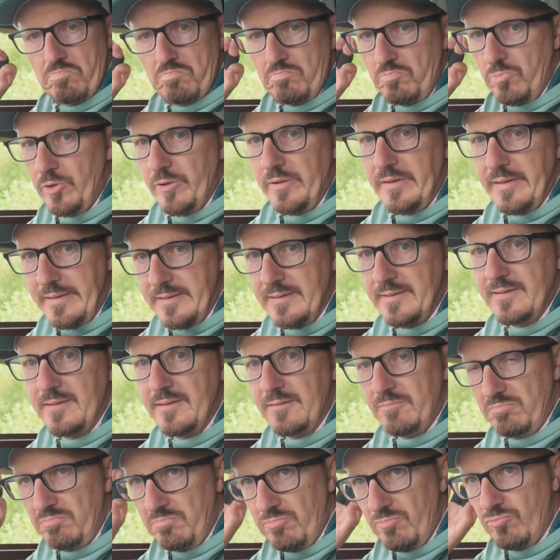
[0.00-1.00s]
but it's
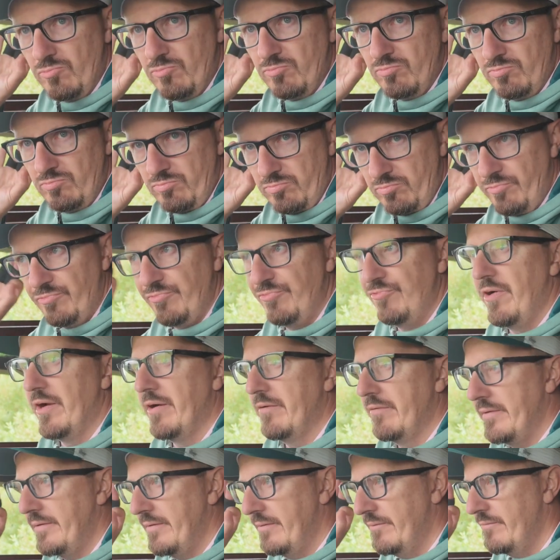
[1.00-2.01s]

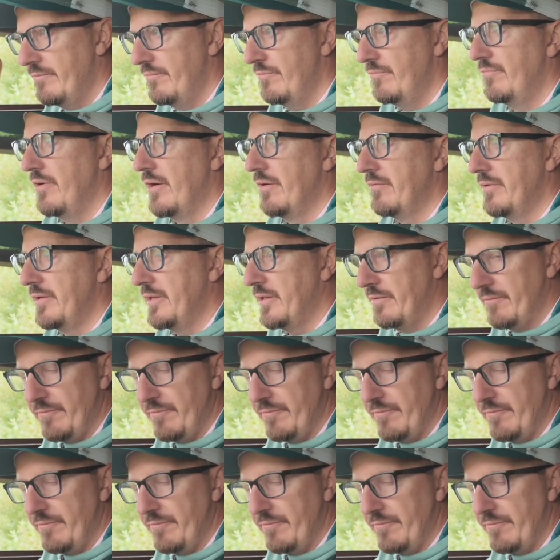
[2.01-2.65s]
very, very,